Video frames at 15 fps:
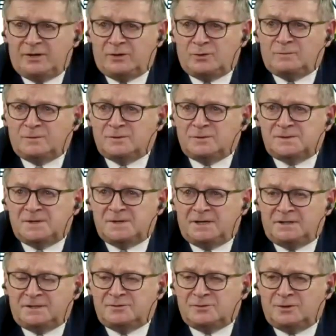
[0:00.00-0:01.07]
oversight in
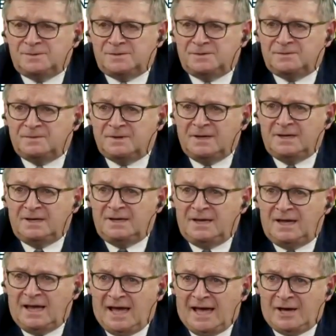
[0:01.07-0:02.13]
terms of
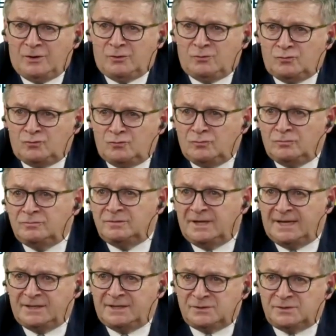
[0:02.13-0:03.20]
how
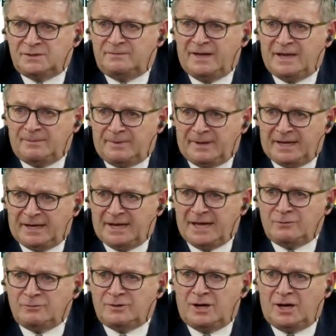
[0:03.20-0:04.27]
things are developing and
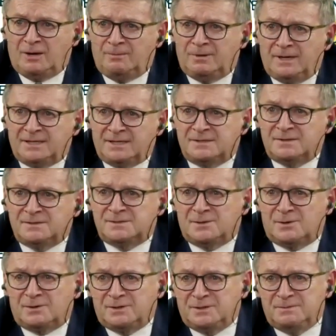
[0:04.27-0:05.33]
how complex they're
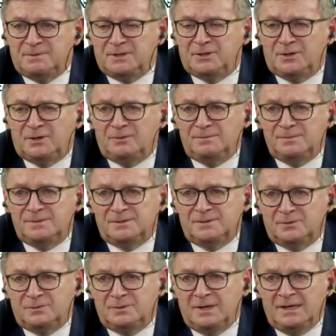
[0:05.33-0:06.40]
starting to become.
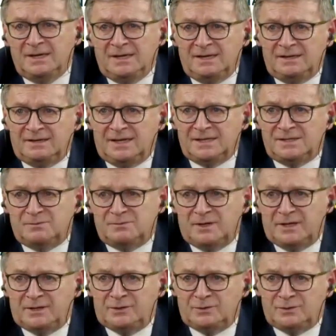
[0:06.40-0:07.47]
So that's
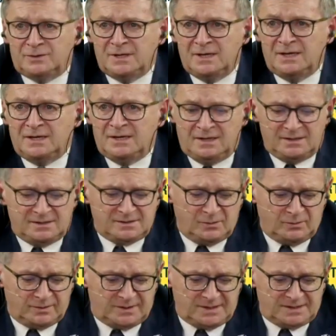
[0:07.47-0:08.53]
really good.
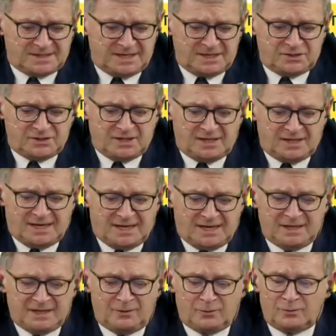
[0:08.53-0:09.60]
So at this stage, I'll hand
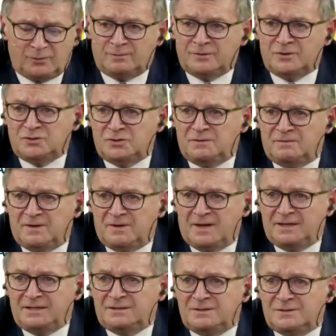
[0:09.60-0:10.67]
the floor over to
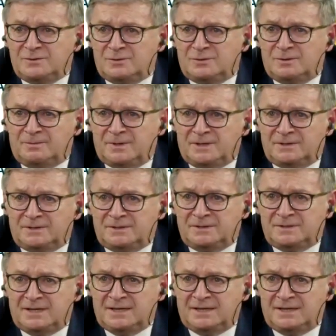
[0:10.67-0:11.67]
Giovanni to talk about